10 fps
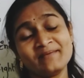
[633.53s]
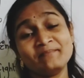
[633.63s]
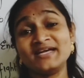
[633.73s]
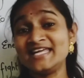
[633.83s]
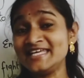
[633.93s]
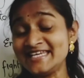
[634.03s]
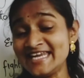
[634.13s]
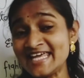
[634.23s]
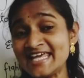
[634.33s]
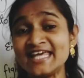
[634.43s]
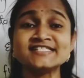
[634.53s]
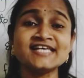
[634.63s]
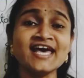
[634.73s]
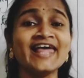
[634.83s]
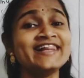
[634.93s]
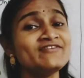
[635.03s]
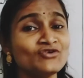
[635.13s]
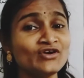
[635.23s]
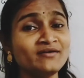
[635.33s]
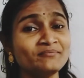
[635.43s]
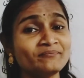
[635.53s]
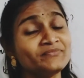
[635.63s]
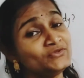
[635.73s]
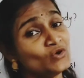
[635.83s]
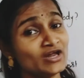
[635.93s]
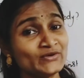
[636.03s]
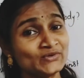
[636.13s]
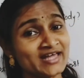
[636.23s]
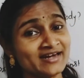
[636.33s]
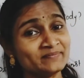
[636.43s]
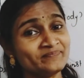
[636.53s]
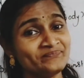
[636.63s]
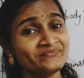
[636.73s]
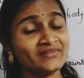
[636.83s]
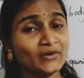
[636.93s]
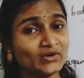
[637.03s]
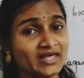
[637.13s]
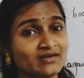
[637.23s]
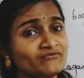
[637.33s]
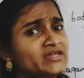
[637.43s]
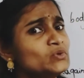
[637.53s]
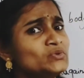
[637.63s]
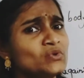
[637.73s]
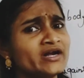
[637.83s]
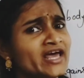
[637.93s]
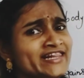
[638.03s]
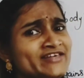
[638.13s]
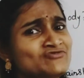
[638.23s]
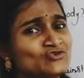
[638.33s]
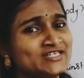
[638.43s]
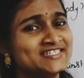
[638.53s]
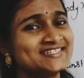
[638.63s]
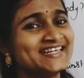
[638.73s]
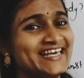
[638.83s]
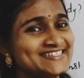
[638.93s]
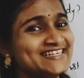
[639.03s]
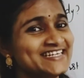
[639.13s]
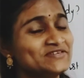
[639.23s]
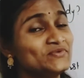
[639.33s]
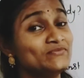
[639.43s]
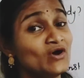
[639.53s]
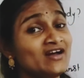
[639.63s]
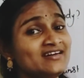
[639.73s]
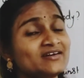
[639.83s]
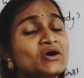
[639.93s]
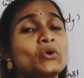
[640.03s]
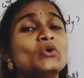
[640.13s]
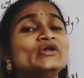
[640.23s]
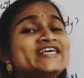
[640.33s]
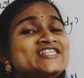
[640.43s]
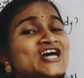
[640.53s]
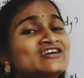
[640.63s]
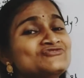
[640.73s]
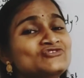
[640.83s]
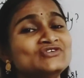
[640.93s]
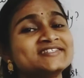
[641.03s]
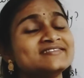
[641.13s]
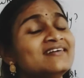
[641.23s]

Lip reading: But idli is a healthy food, you all know that. Okay, we don't want healthy foods, isn't it? We want only junk foods.